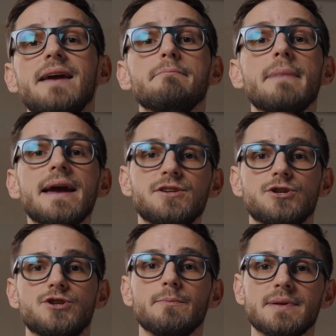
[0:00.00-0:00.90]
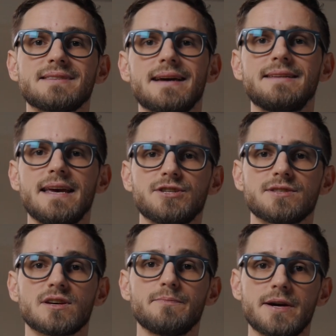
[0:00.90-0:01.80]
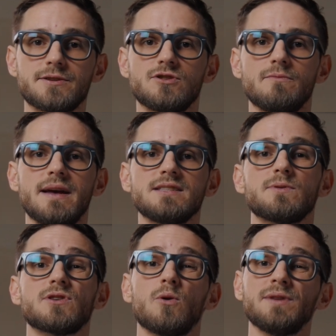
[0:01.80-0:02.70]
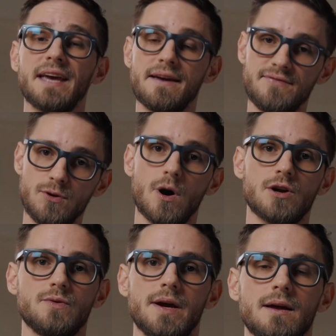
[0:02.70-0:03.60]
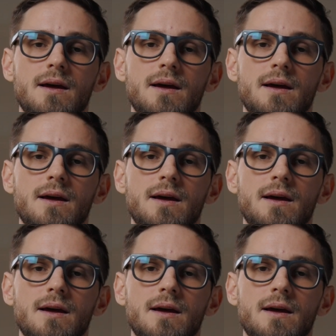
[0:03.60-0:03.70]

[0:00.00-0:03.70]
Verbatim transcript: a major jump in citations compared to domains with only a few hundred.